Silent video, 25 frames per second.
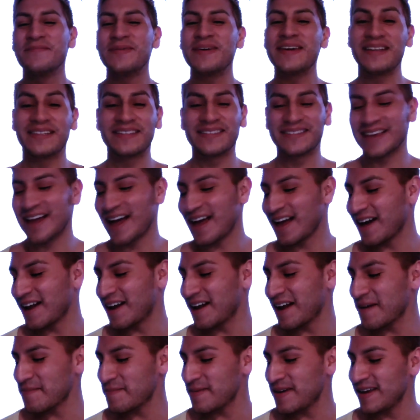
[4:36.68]
Peet's. I got it
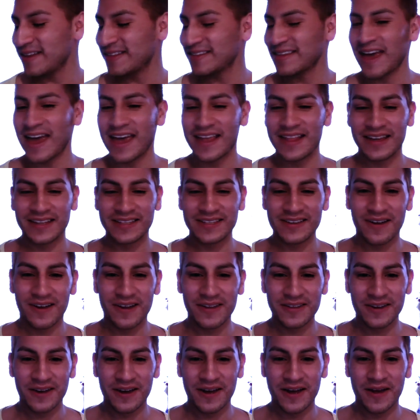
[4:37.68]
at Peet's, and it's
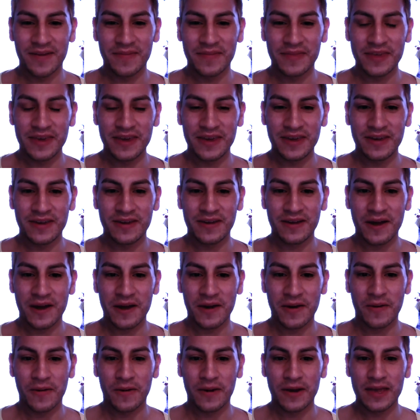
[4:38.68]
called um, the
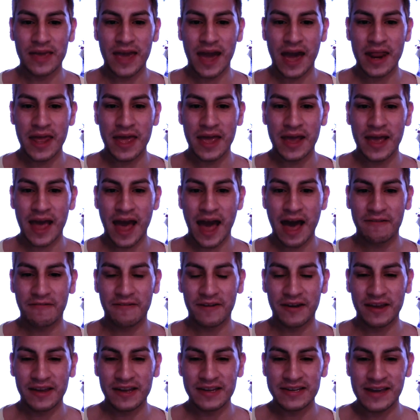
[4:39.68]
Organic
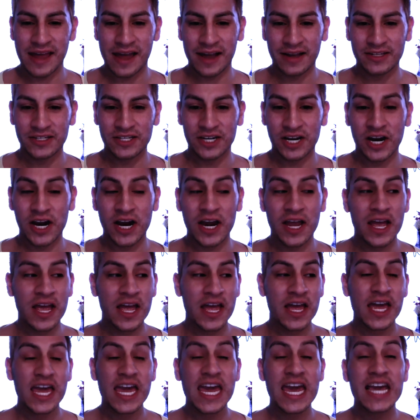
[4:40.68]
African Nectar
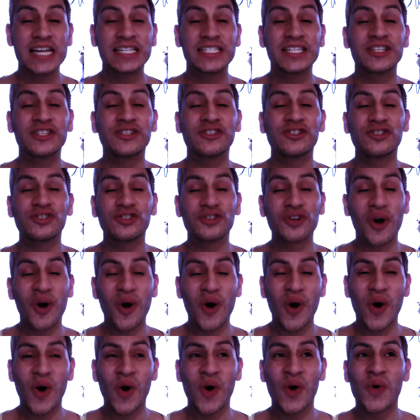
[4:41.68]
it's
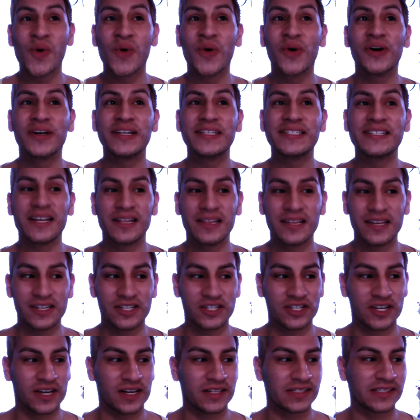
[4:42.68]
so
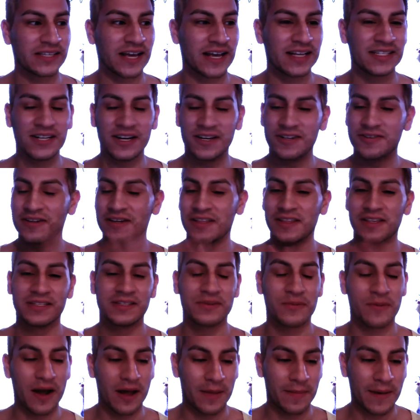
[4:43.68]
delicious. I started drinking this
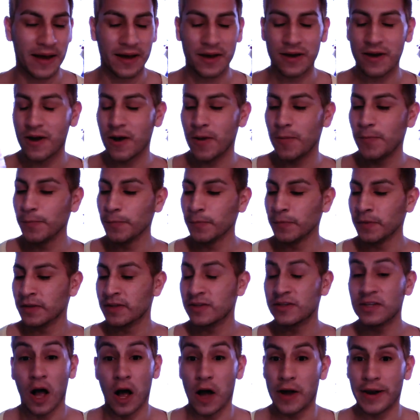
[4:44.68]
a while back ago
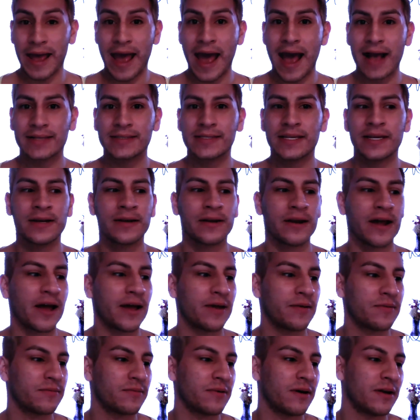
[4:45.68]
on accident.
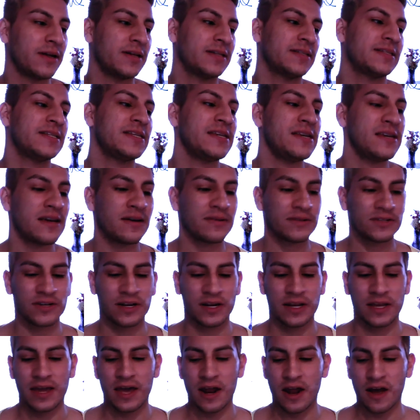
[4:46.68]
I wanted tea. I was
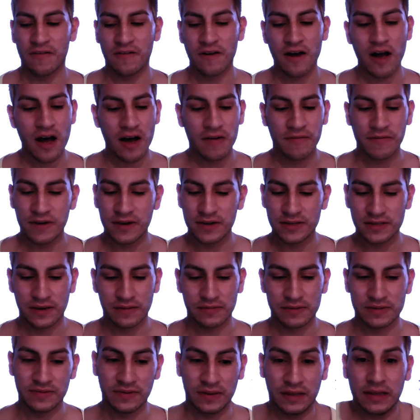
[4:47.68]
trying to get off coffee because I
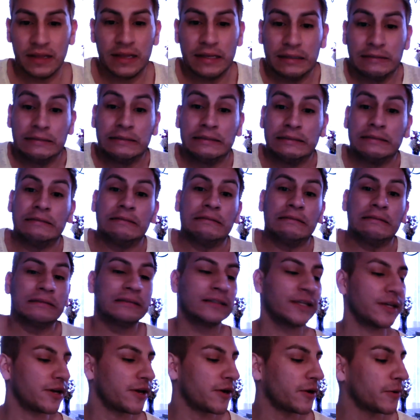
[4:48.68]
was feeling like, ooh,
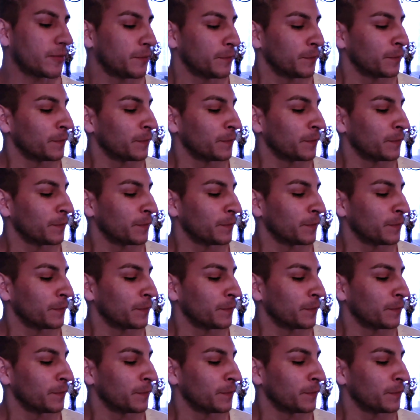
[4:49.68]
you know.